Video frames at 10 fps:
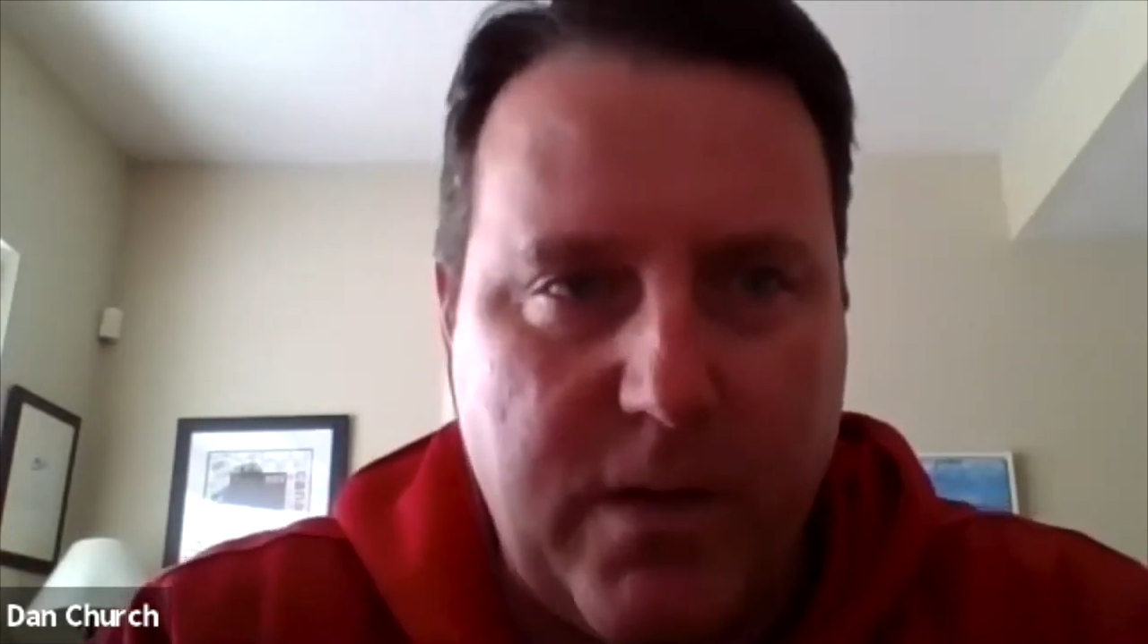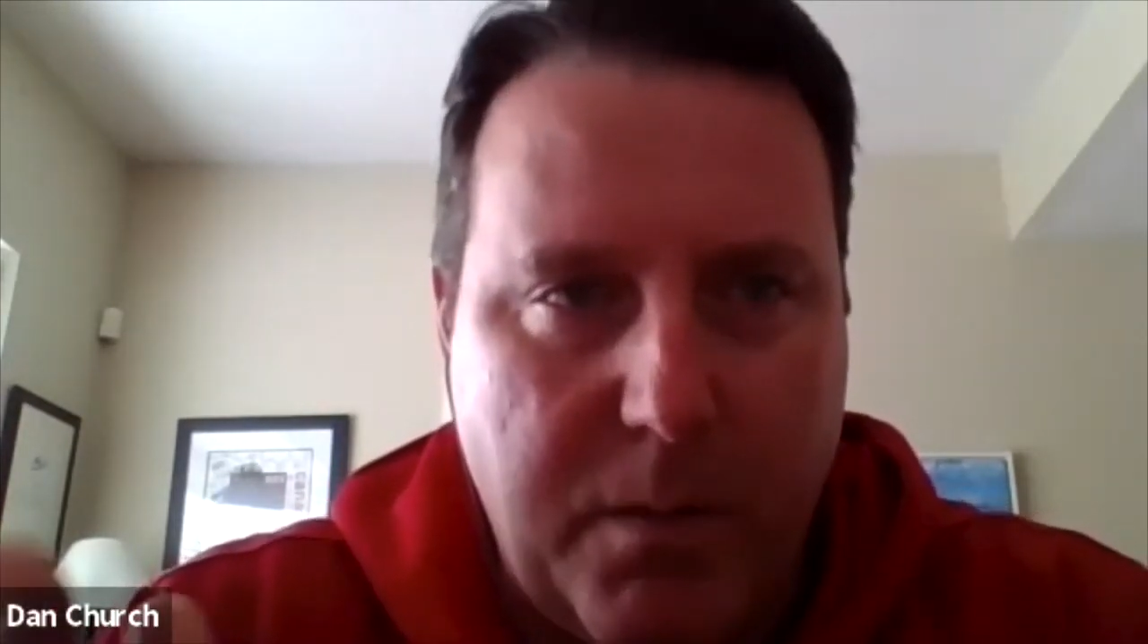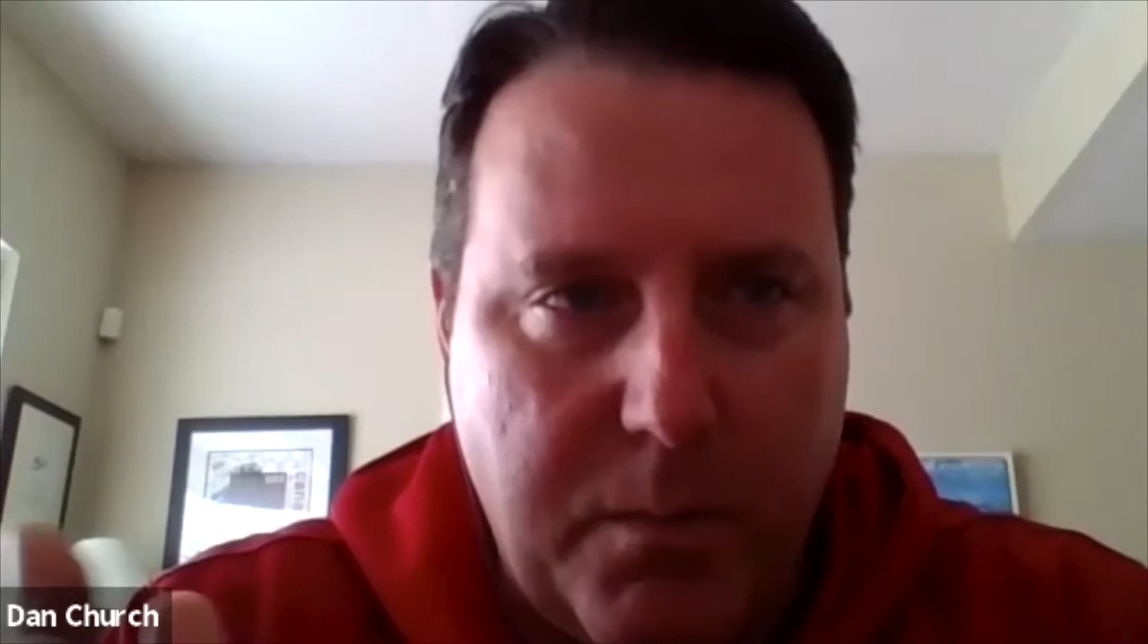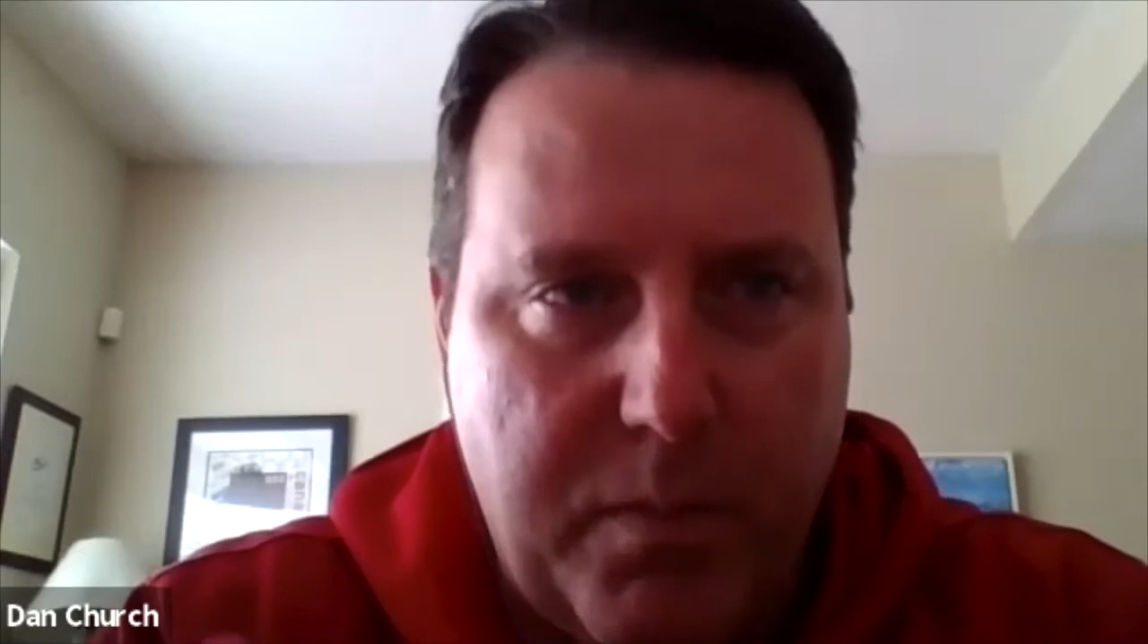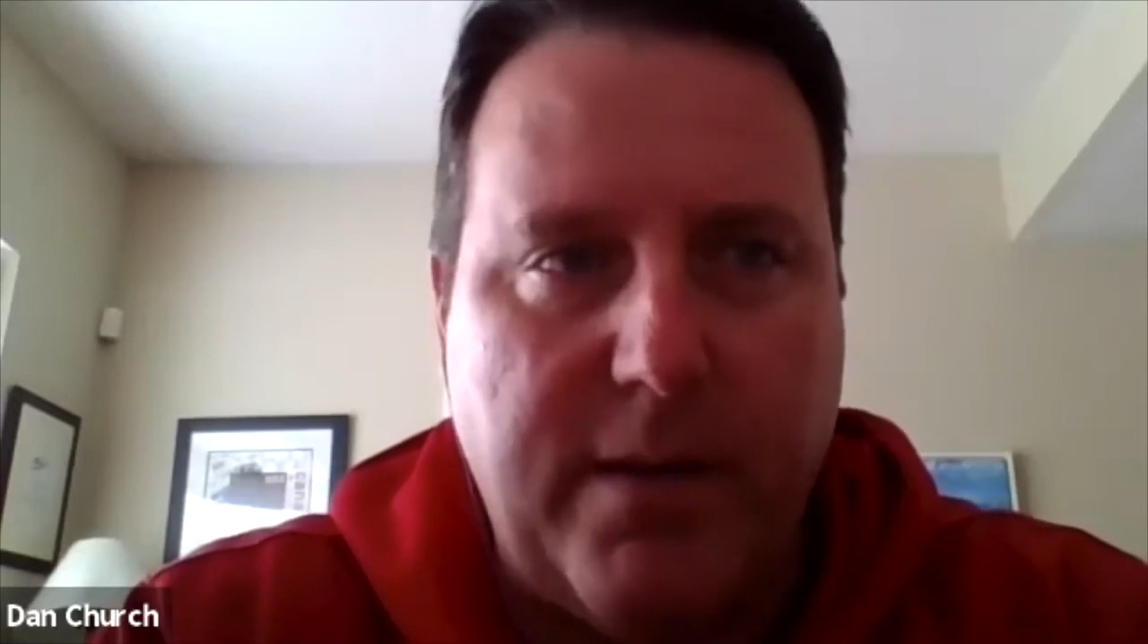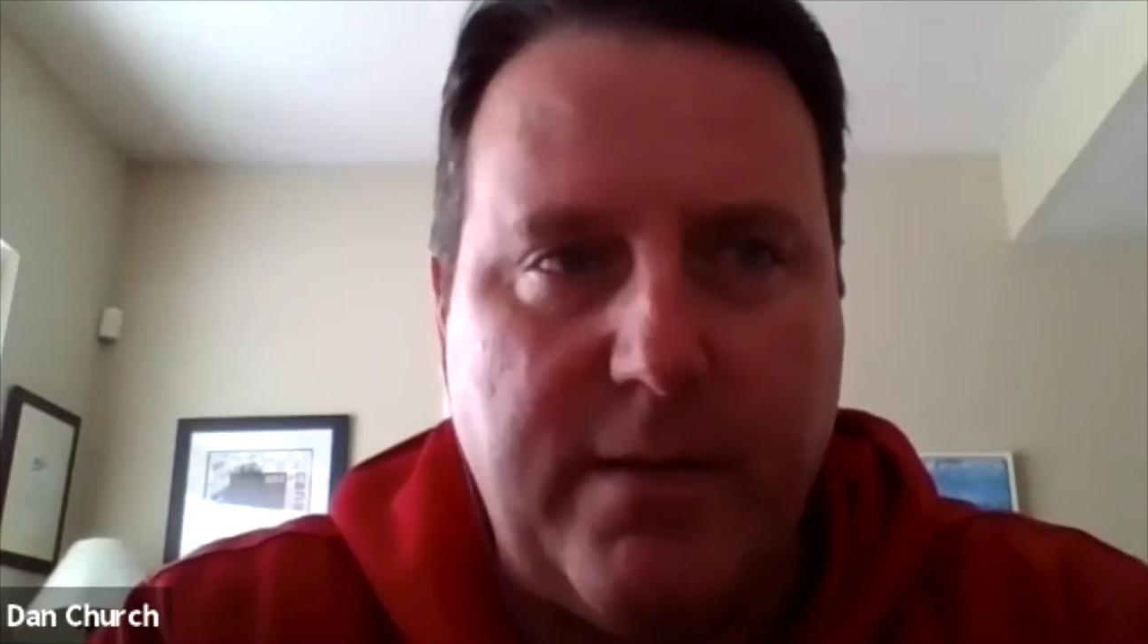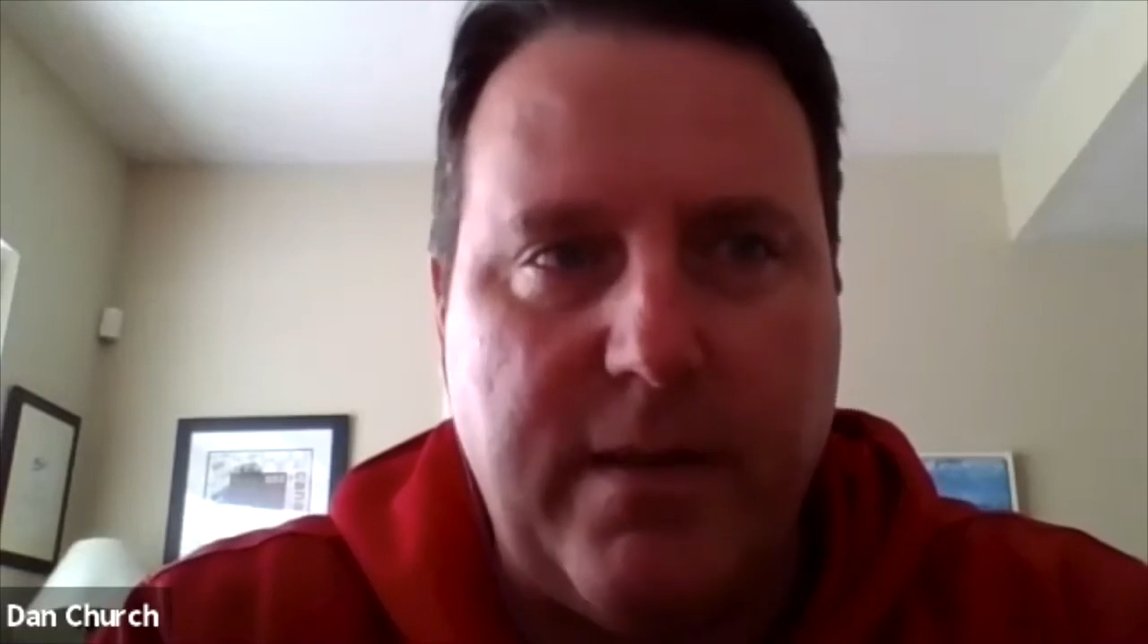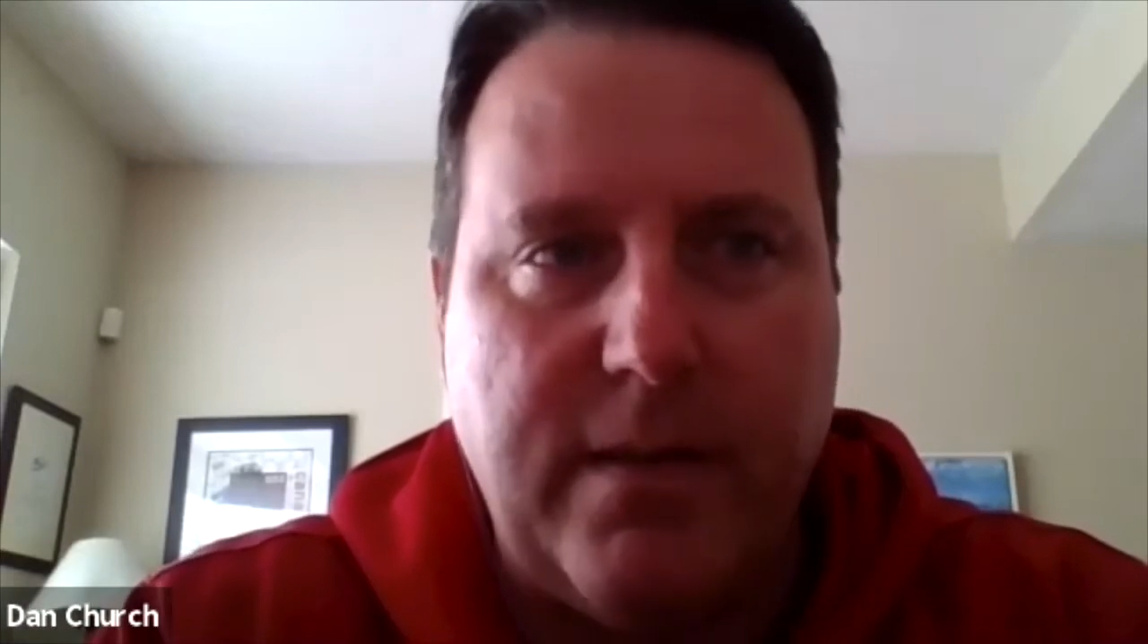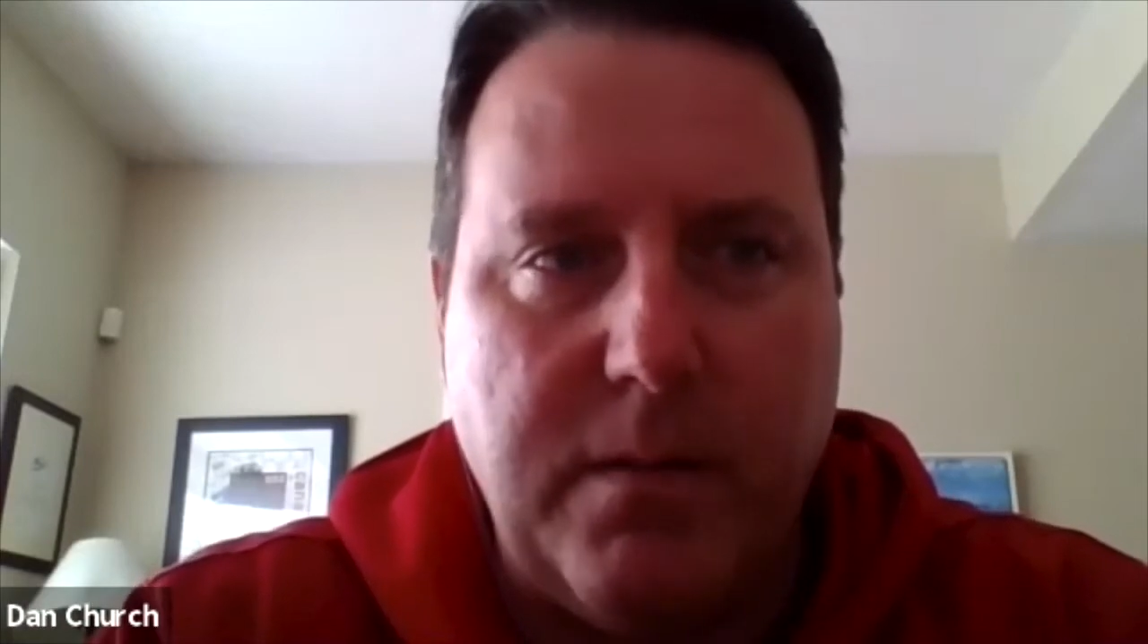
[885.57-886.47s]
on process